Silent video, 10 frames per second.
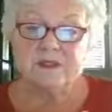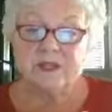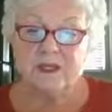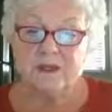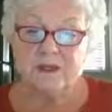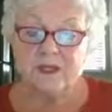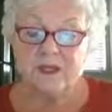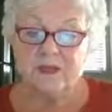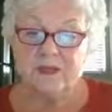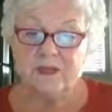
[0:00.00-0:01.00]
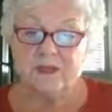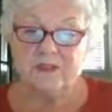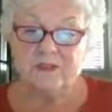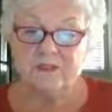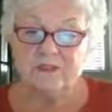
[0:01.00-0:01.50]
area that
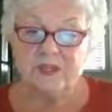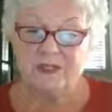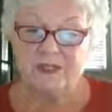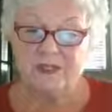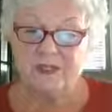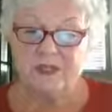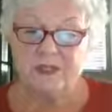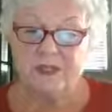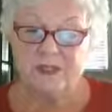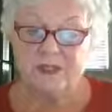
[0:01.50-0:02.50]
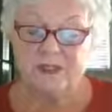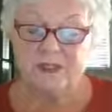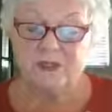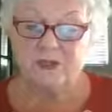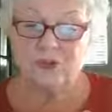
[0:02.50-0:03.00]
is affected is dressing,
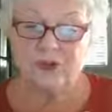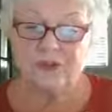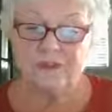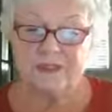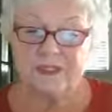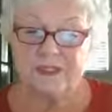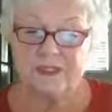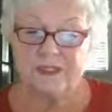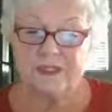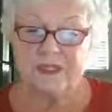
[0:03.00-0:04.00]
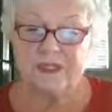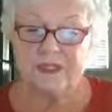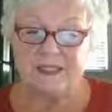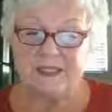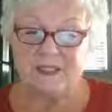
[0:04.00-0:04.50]
driving,
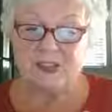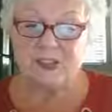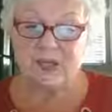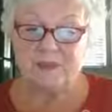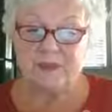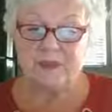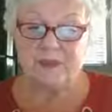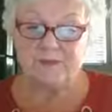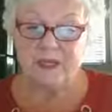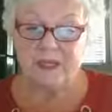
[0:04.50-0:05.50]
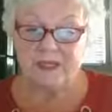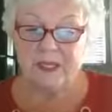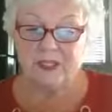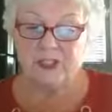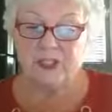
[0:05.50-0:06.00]
eating, shopping,
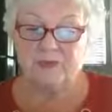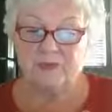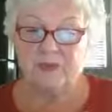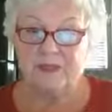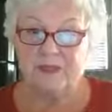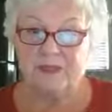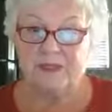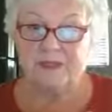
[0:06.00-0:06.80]
medication compliance.